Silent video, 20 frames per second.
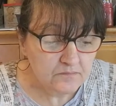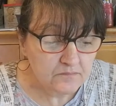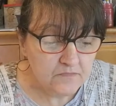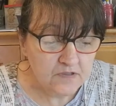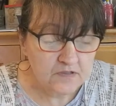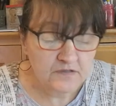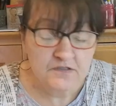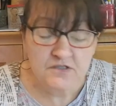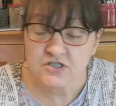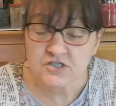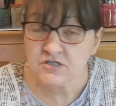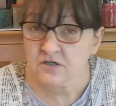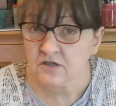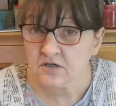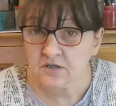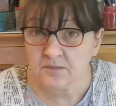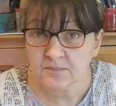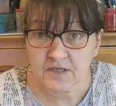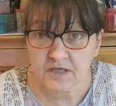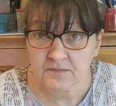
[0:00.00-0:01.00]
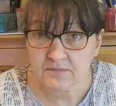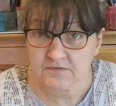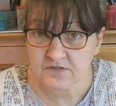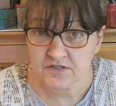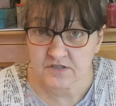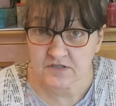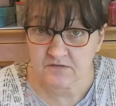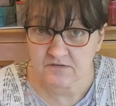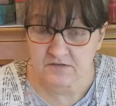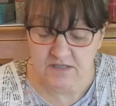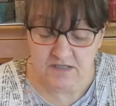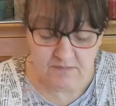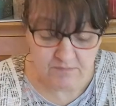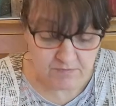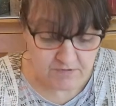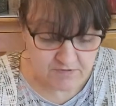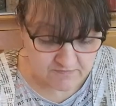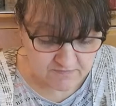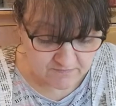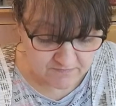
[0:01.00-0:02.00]
that she's not going to be able to use now
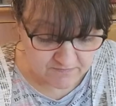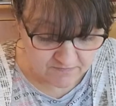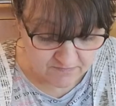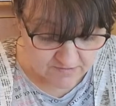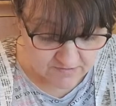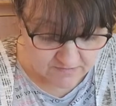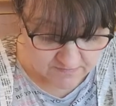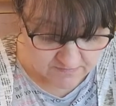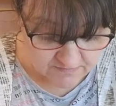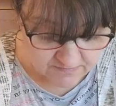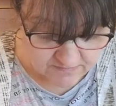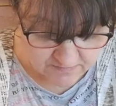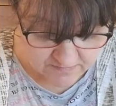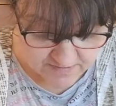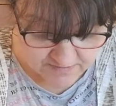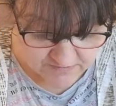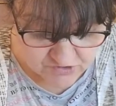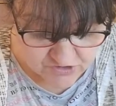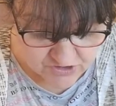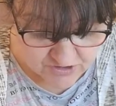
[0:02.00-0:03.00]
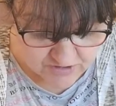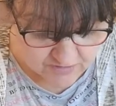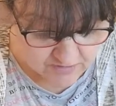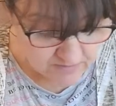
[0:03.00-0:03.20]
because of her own dementia.